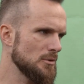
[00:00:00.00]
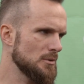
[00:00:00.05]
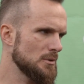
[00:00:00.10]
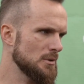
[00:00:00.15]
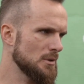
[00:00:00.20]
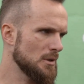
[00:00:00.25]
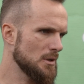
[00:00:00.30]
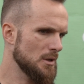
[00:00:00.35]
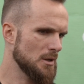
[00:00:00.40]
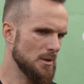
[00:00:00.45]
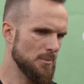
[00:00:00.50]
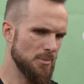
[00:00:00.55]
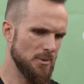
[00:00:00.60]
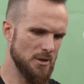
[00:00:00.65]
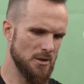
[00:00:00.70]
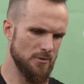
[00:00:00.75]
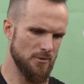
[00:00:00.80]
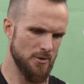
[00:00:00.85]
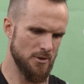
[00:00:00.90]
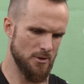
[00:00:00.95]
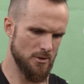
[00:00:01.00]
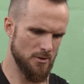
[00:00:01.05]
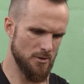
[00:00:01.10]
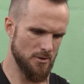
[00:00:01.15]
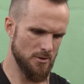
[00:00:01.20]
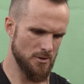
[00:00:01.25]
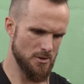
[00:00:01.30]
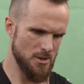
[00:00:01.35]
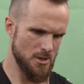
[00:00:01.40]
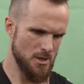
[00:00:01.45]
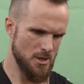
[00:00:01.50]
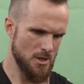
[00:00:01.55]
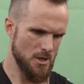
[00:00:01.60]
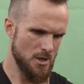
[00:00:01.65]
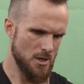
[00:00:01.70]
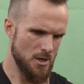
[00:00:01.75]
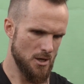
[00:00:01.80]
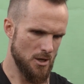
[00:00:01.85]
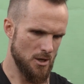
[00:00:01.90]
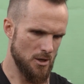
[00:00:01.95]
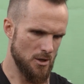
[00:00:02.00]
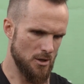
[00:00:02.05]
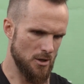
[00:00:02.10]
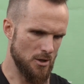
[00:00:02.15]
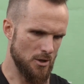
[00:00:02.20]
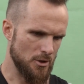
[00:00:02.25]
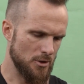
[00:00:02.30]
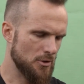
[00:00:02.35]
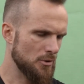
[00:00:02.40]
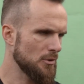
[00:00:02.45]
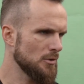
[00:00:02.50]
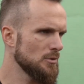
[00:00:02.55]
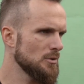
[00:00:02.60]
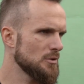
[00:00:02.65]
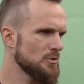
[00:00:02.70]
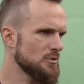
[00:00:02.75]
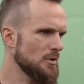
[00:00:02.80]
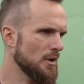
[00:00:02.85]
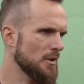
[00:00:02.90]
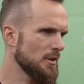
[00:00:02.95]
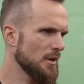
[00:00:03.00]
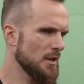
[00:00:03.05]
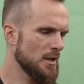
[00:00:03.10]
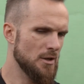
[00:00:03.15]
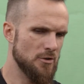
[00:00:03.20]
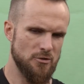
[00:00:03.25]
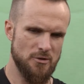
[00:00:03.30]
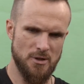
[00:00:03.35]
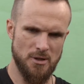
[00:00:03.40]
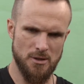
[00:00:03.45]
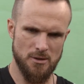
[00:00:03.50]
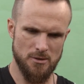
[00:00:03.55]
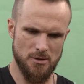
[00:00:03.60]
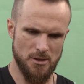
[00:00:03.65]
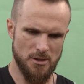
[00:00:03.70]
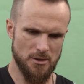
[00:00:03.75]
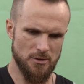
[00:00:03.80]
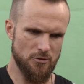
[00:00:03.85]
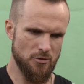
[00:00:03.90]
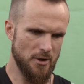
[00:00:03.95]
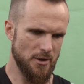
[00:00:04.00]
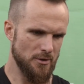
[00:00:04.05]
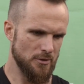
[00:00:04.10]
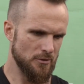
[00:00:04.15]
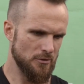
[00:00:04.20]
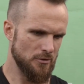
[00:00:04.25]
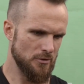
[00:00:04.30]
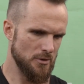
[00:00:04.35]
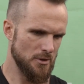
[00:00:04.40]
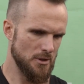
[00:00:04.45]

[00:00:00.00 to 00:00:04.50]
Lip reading: And I believe in our crew, strength and conditioning trainers.